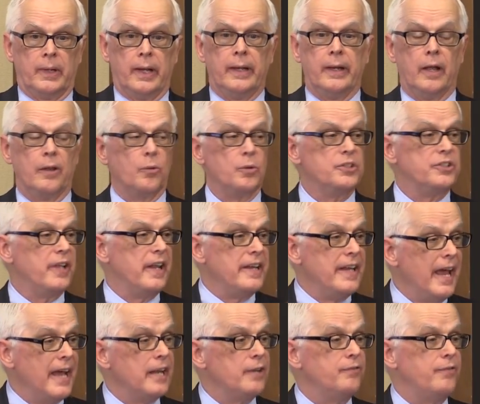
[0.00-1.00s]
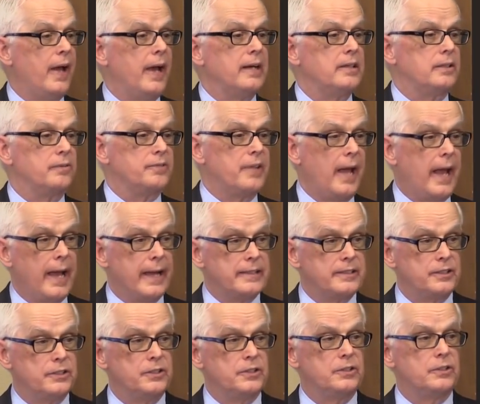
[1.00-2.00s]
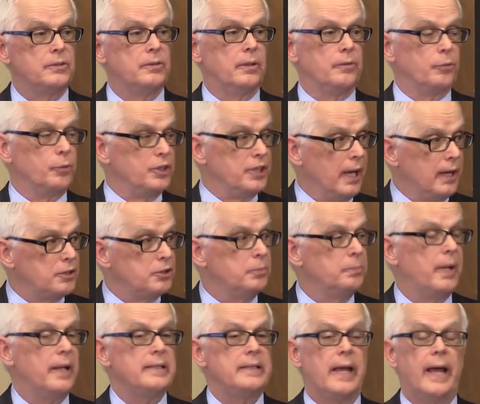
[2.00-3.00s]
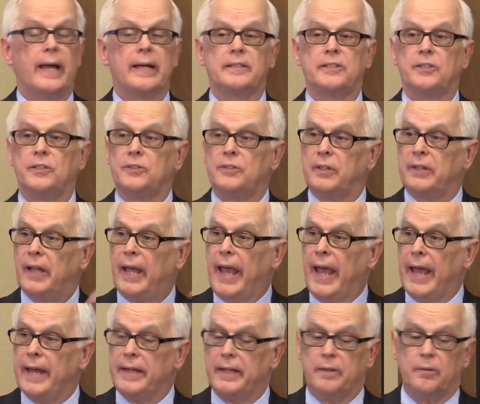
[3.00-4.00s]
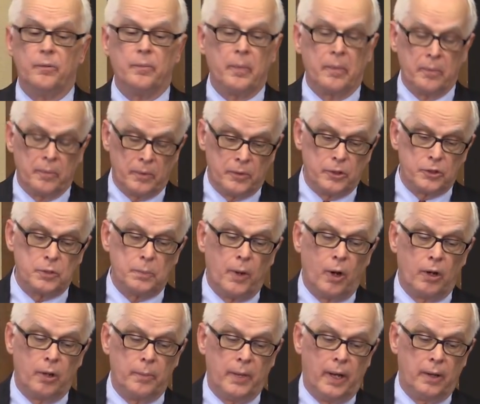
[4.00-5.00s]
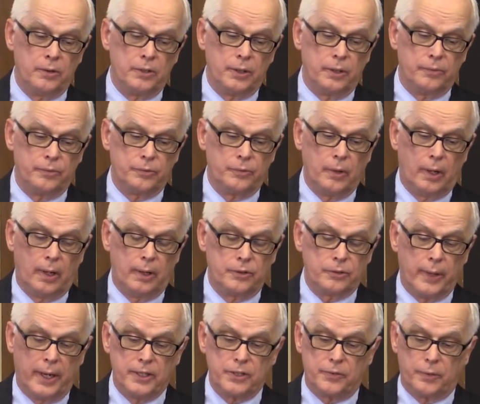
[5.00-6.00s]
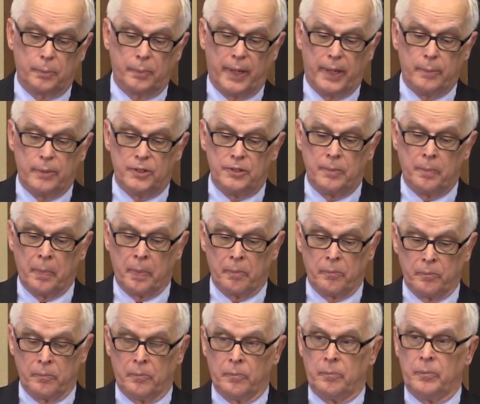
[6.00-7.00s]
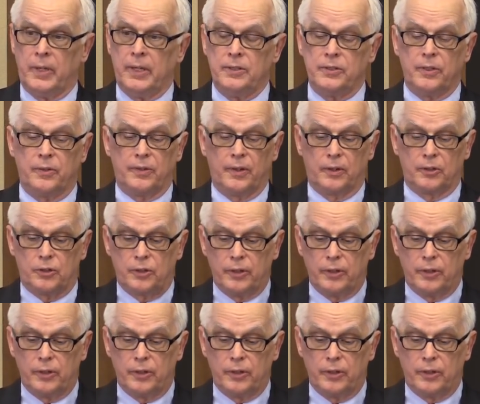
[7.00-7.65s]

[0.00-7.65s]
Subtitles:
In other words, the net effect of taxes, reduction by taxes, and adding the small amount of transfer payments means that